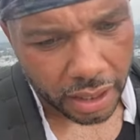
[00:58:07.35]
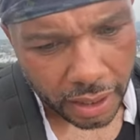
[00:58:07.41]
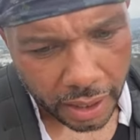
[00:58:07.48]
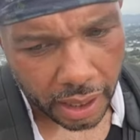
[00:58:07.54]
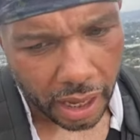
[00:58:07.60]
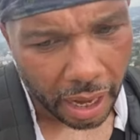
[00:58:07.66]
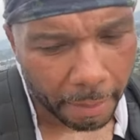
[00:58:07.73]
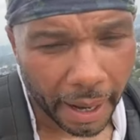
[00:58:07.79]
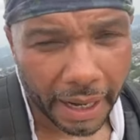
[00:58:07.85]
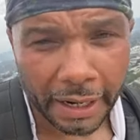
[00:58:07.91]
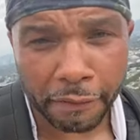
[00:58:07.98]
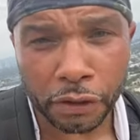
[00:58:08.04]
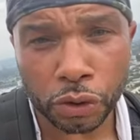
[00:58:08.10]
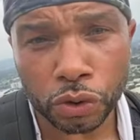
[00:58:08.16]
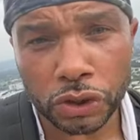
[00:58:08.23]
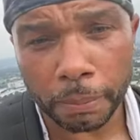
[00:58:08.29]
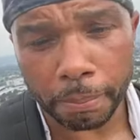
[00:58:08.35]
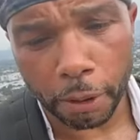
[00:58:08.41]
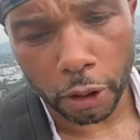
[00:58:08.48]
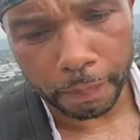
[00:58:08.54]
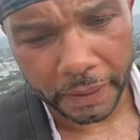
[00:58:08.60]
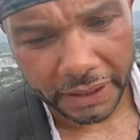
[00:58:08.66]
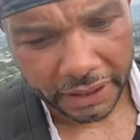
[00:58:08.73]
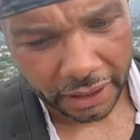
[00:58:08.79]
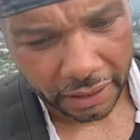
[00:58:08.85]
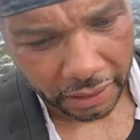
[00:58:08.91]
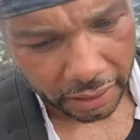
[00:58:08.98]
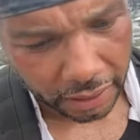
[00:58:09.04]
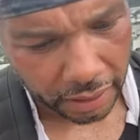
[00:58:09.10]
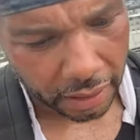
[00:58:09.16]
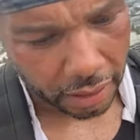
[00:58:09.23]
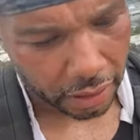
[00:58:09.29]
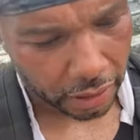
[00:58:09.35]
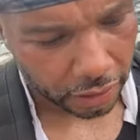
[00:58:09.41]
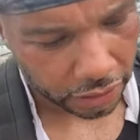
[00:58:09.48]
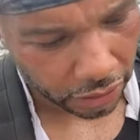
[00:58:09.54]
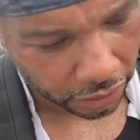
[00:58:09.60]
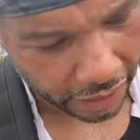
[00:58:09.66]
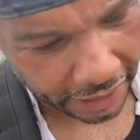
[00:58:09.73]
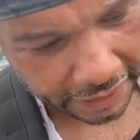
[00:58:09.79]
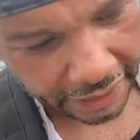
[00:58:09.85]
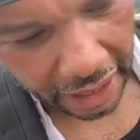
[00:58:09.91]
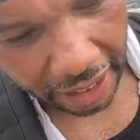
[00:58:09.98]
I might even do some burpees during that time,